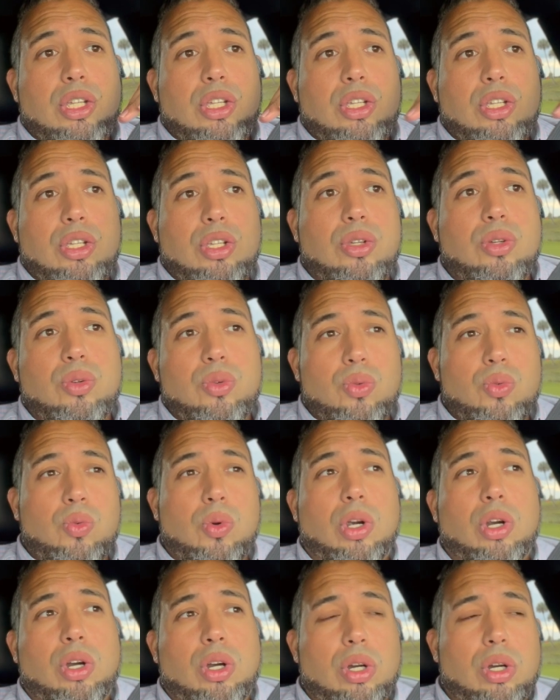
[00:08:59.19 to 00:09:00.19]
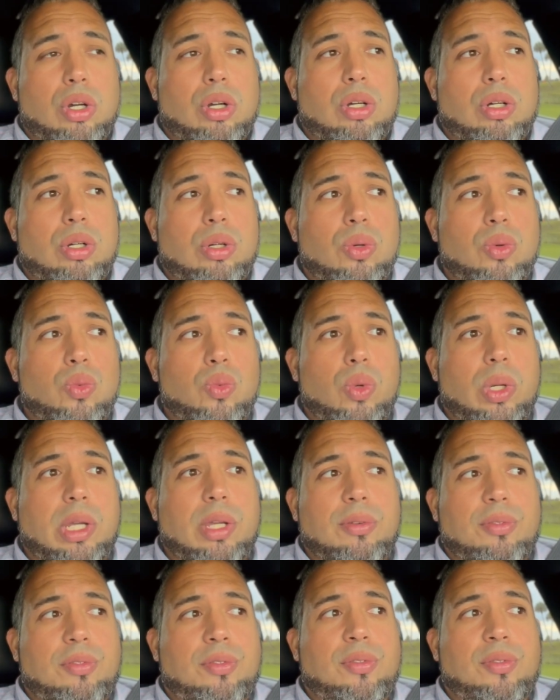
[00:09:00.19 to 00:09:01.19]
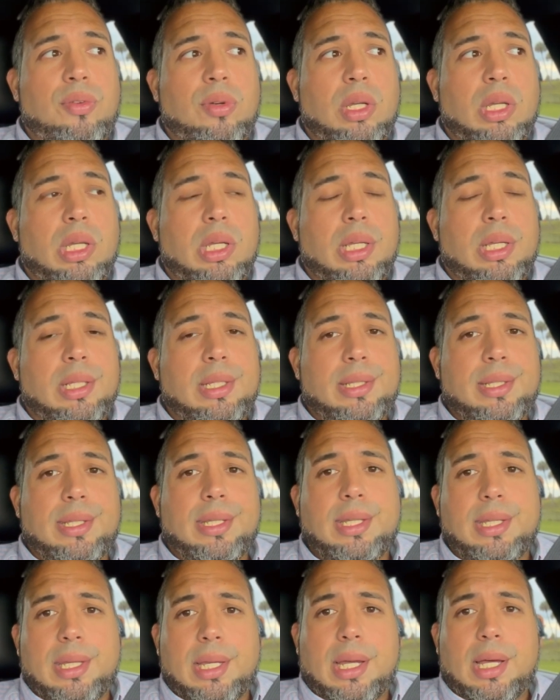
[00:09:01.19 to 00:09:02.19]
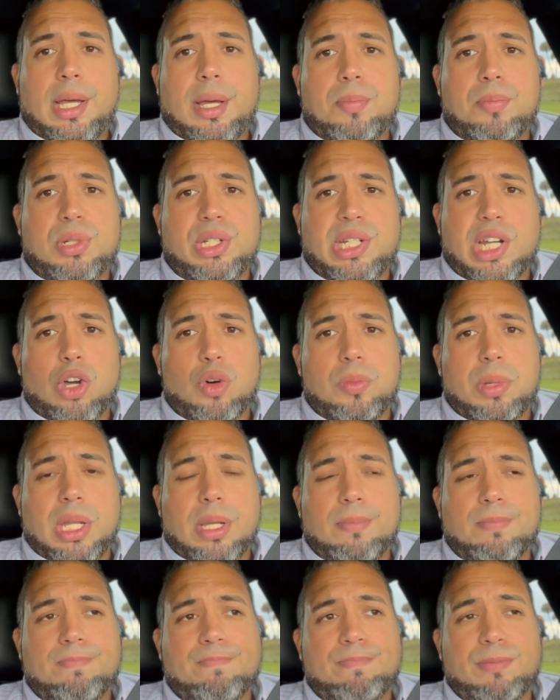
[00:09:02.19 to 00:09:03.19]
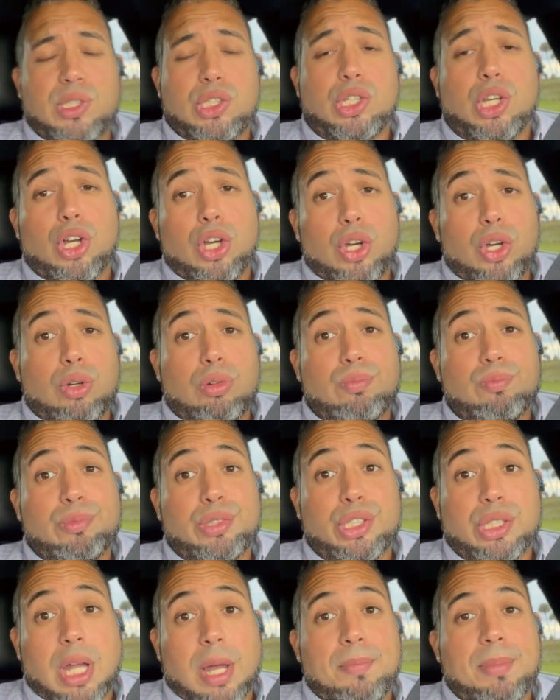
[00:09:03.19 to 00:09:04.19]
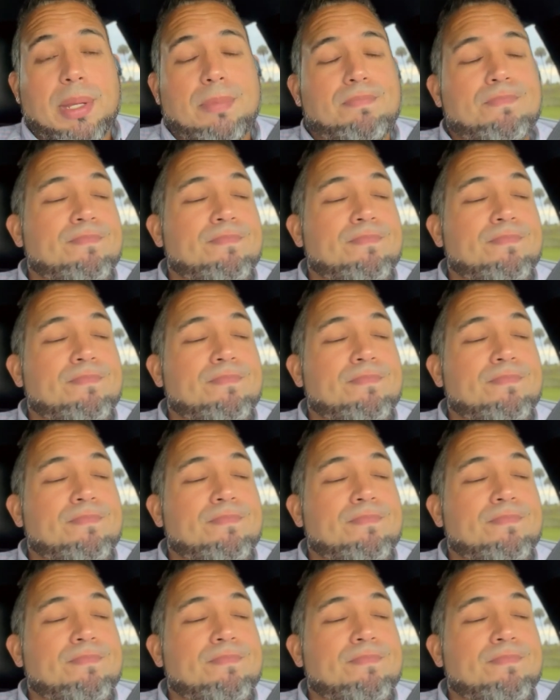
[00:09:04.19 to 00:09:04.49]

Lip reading: you were with the Shelby. So stop it.